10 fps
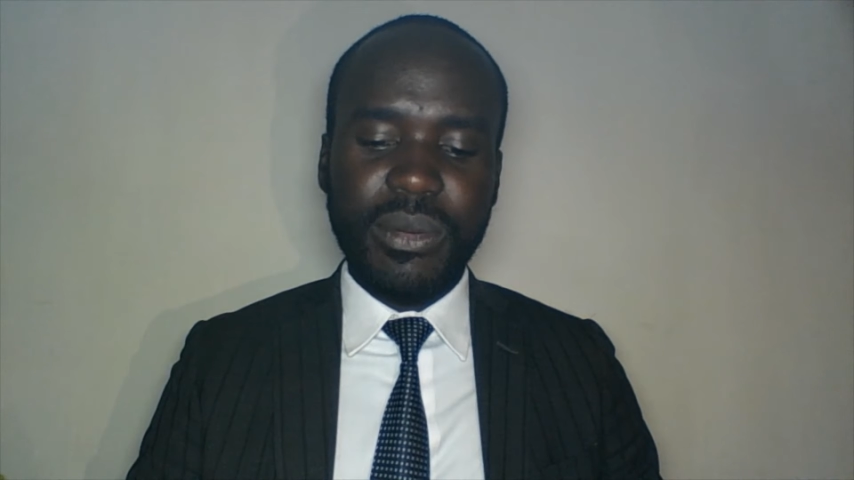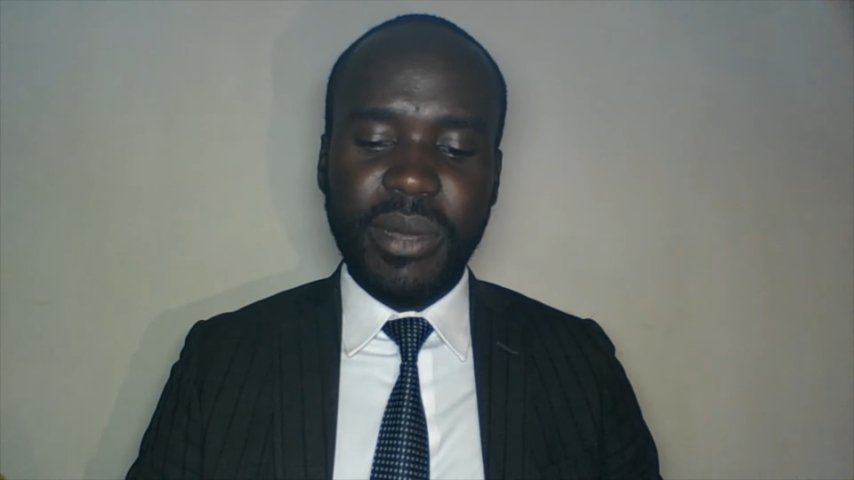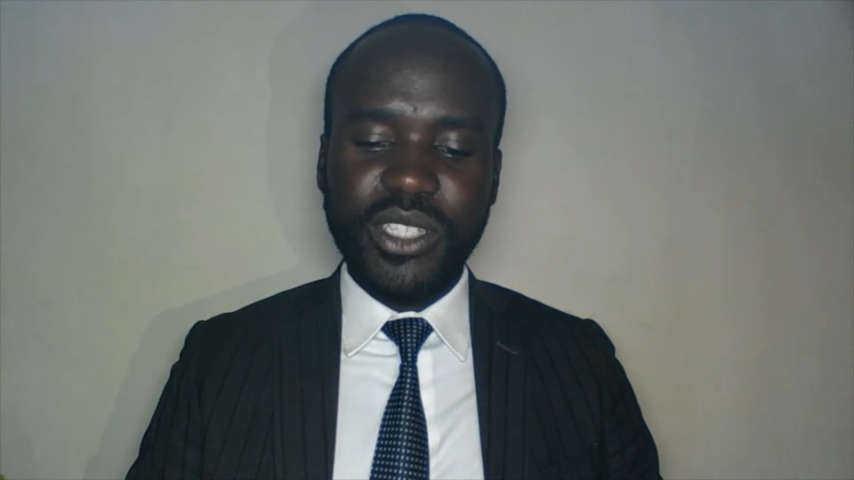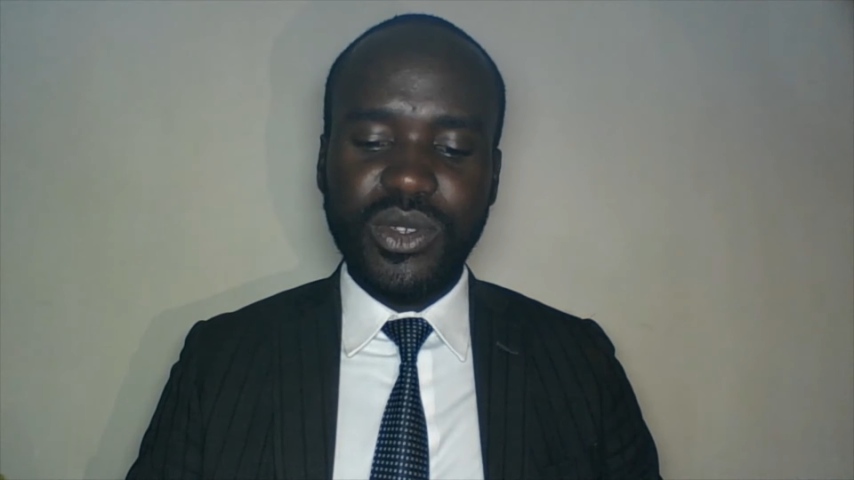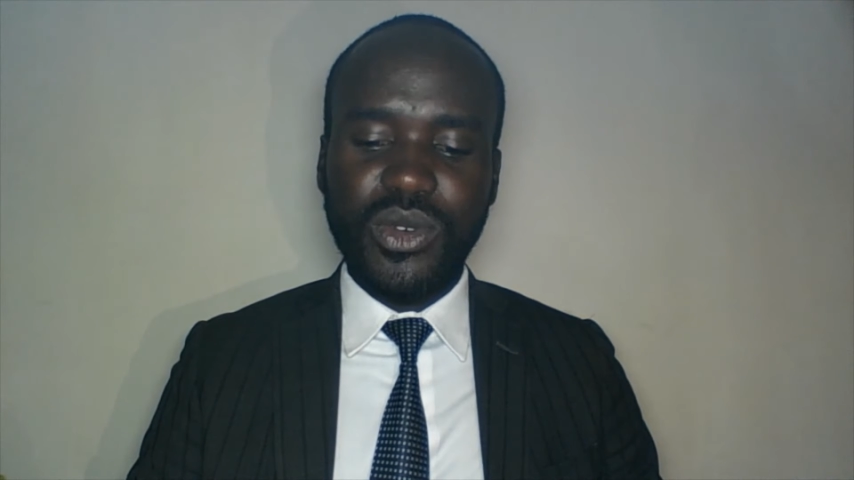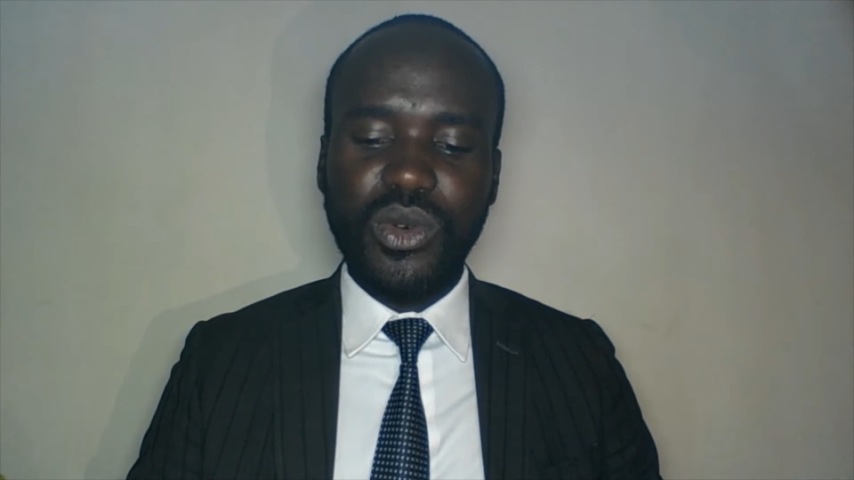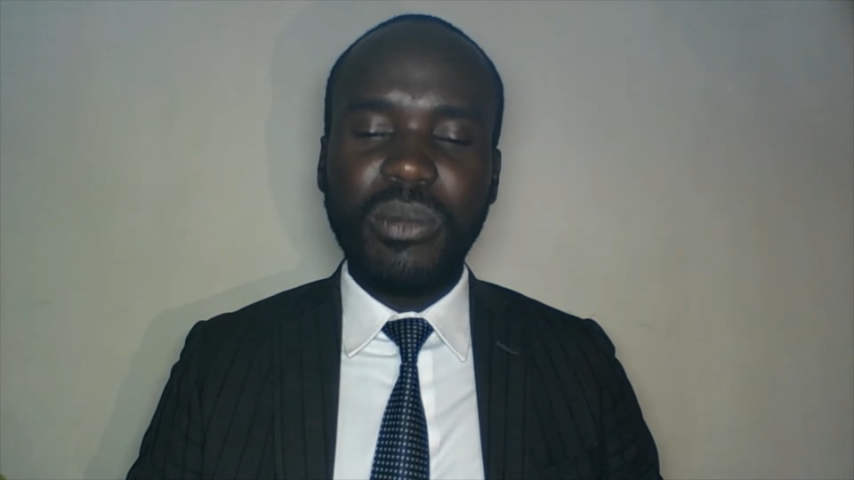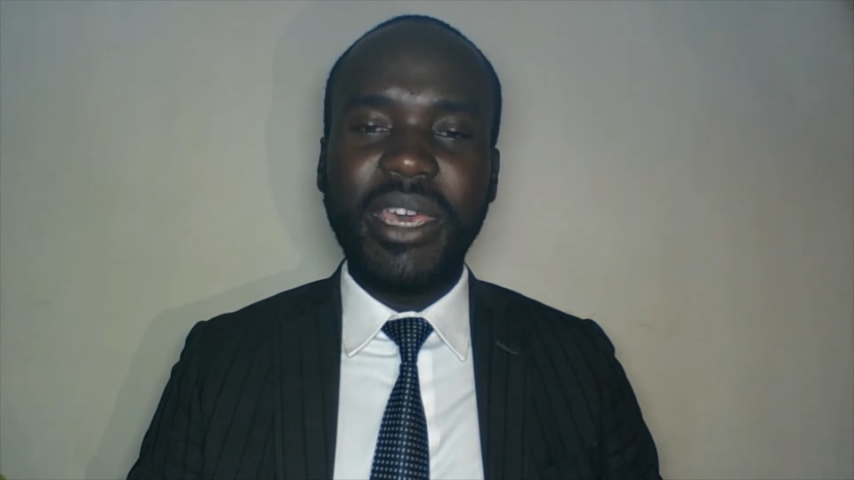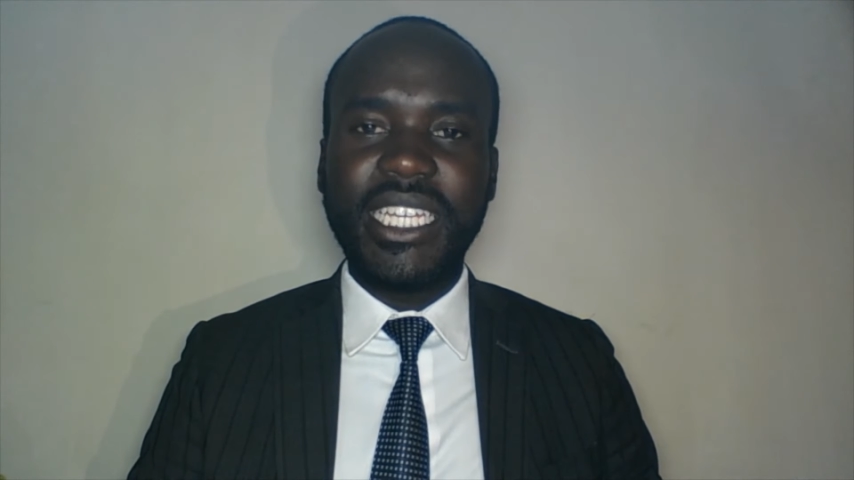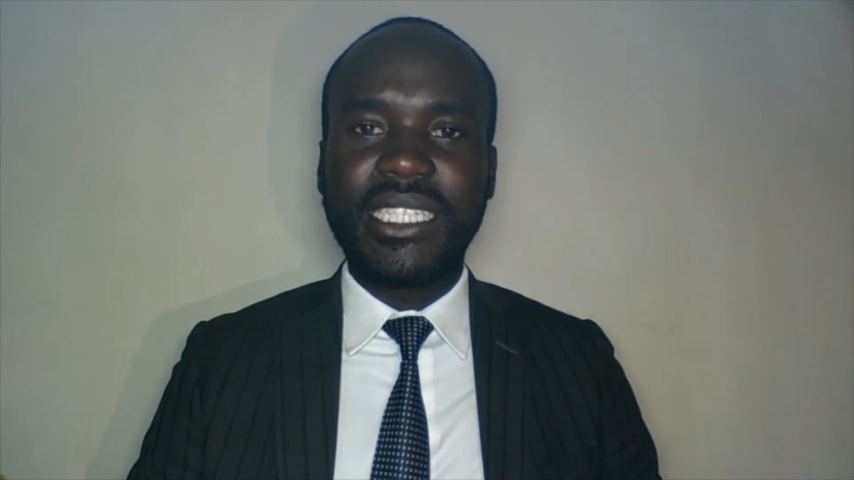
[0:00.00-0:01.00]
person who
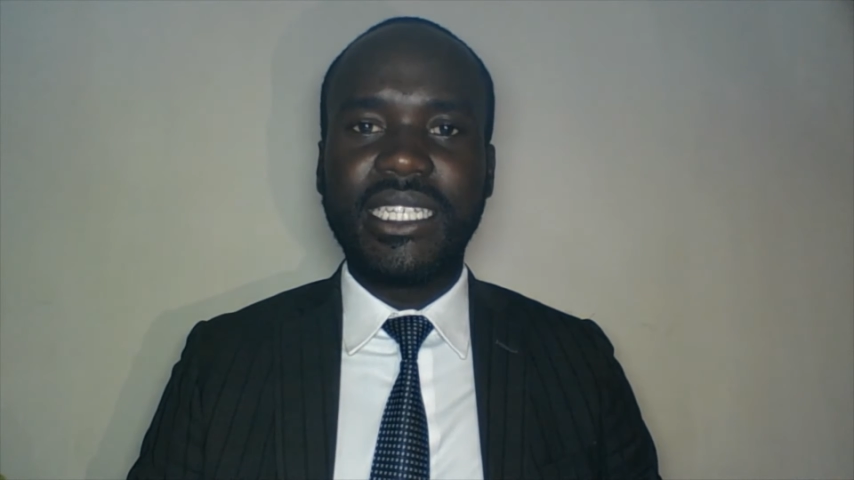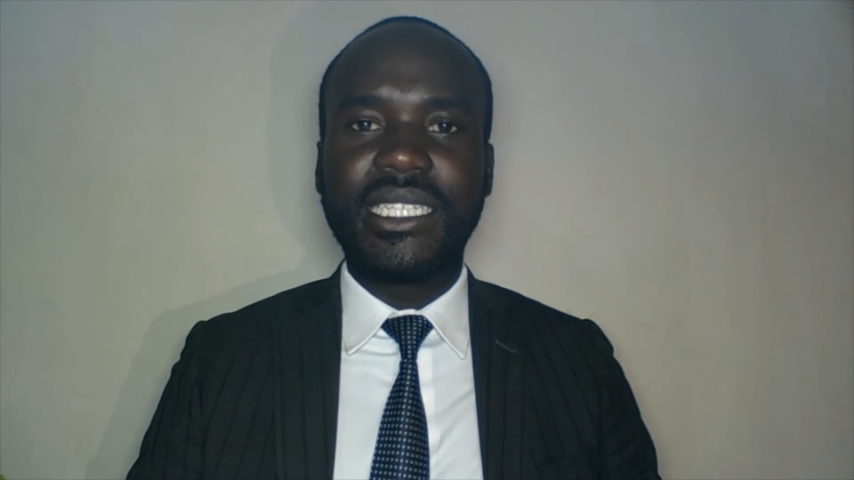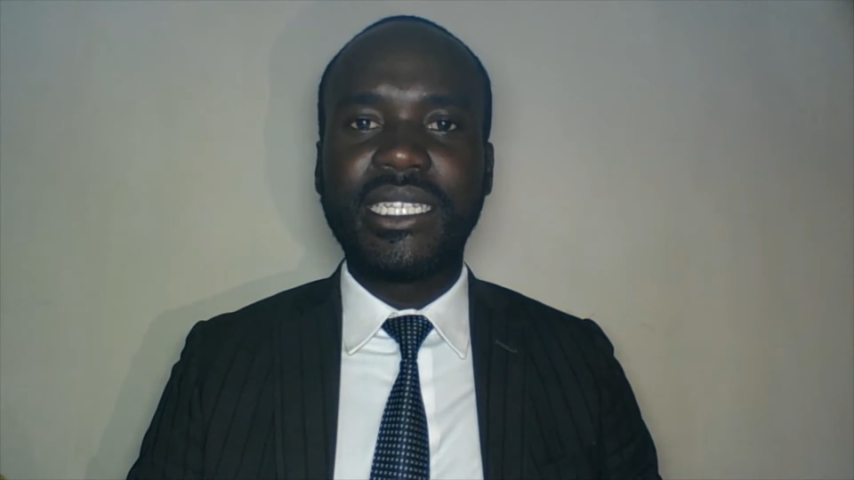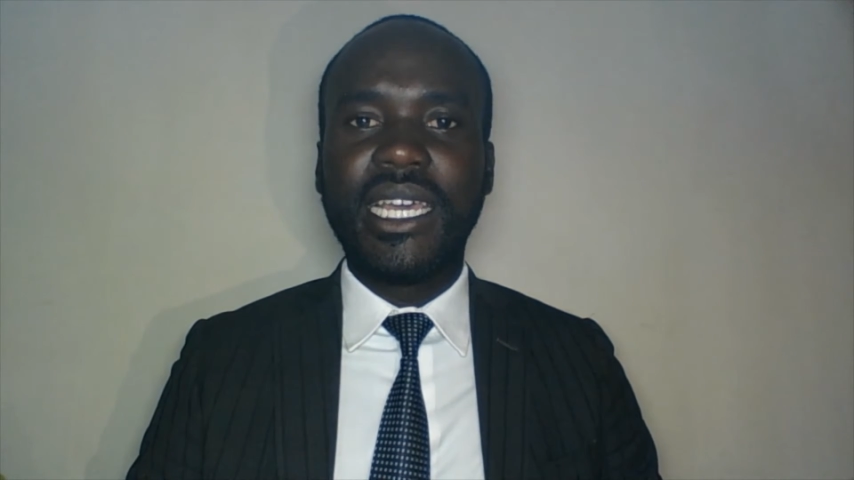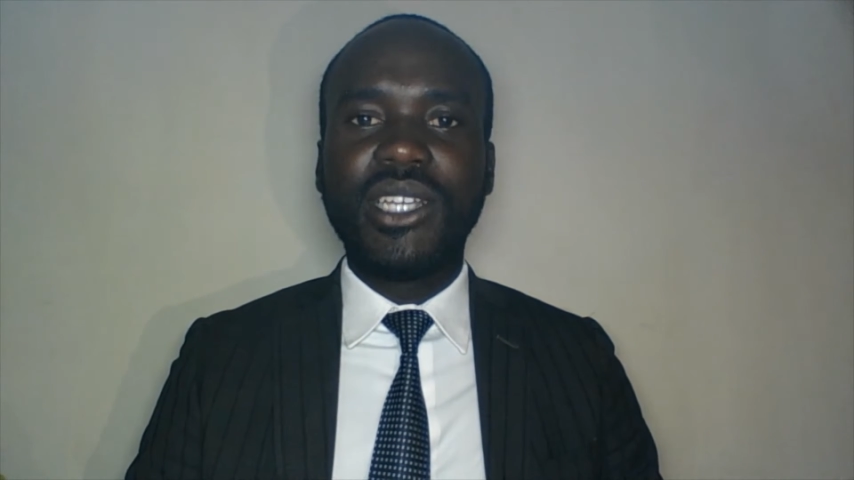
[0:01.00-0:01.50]
makes it.